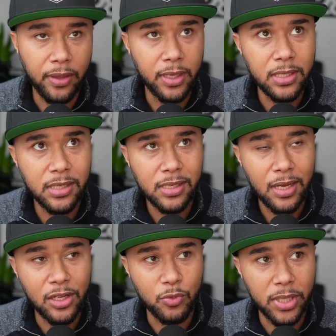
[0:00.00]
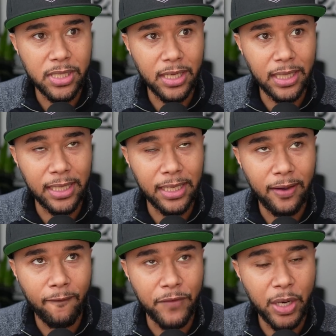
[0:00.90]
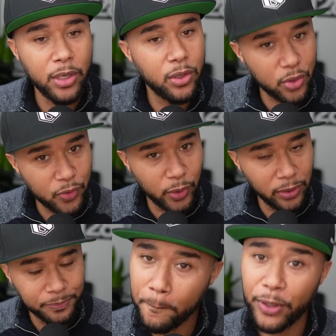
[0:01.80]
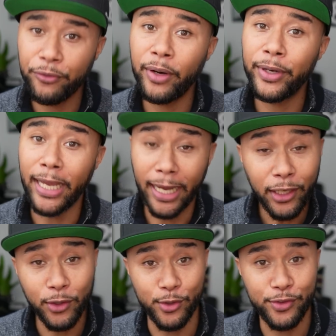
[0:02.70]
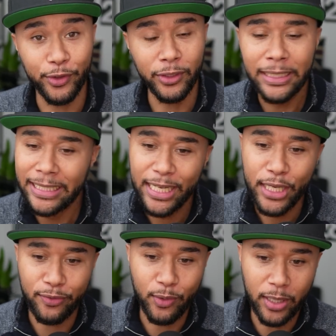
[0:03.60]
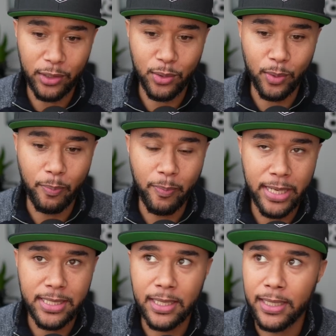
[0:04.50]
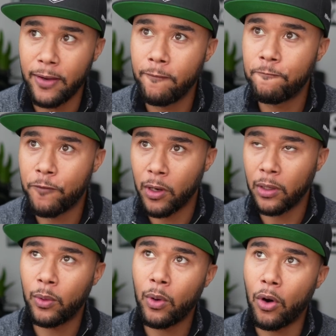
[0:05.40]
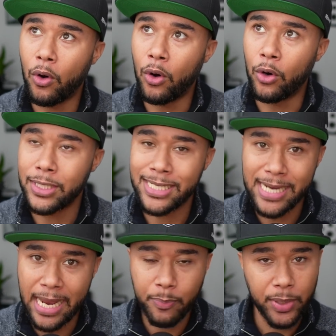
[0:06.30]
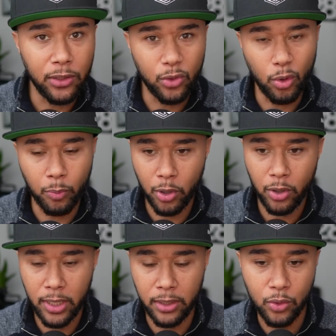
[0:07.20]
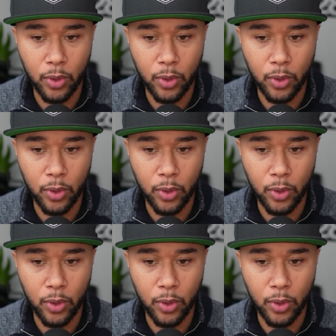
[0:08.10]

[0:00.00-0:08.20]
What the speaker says: This is basically very useful, but very unuseful if you want to basically follow or snap into an